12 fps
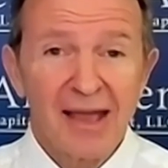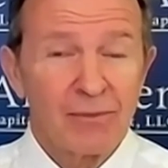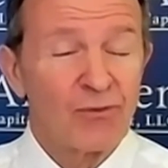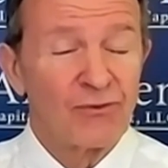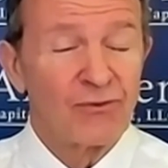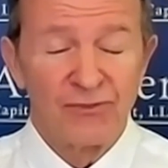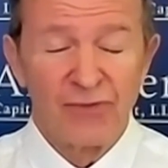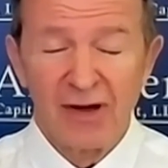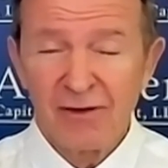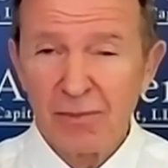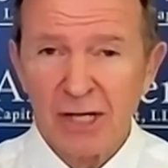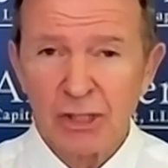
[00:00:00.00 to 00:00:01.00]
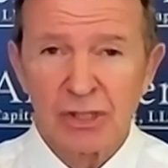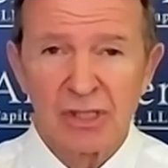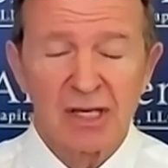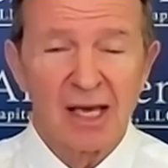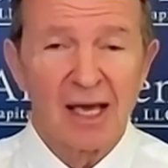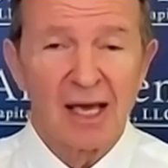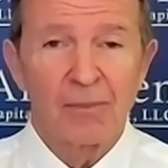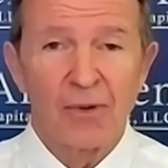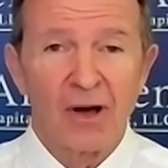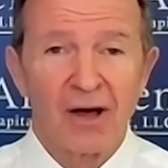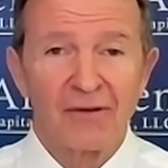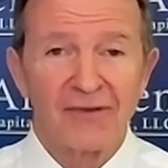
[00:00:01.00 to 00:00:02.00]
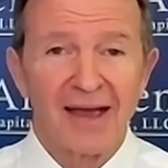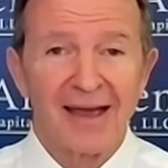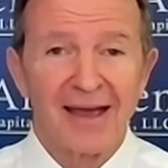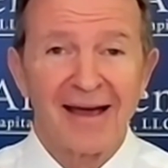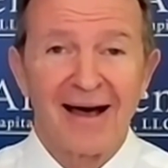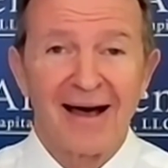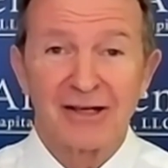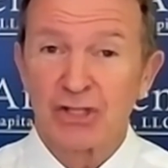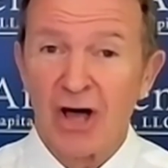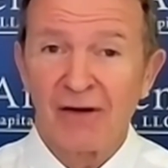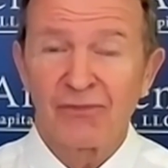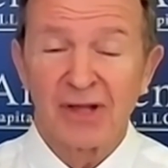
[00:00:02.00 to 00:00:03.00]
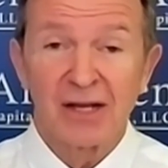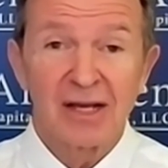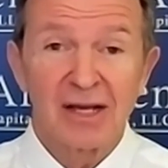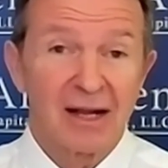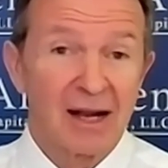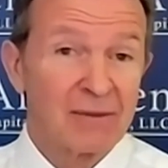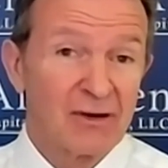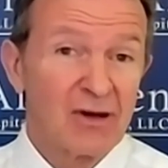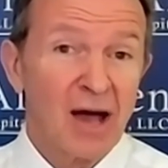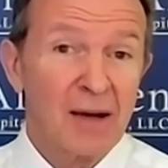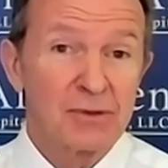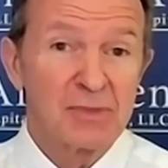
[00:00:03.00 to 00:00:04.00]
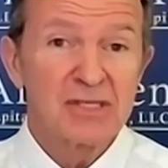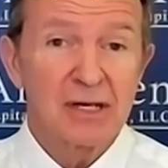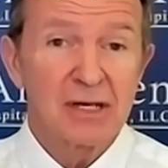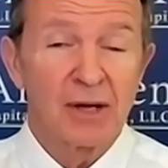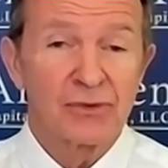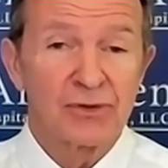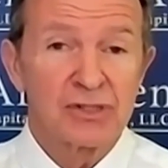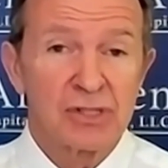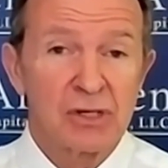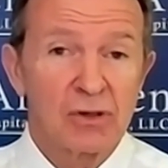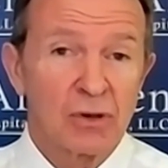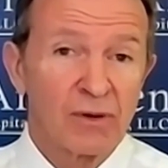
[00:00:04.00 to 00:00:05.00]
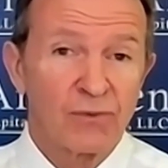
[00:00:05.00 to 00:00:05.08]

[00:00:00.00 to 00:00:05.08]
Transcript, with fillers: am very much in the camp of a uh, soft landing, and I'm very optimistic about this year going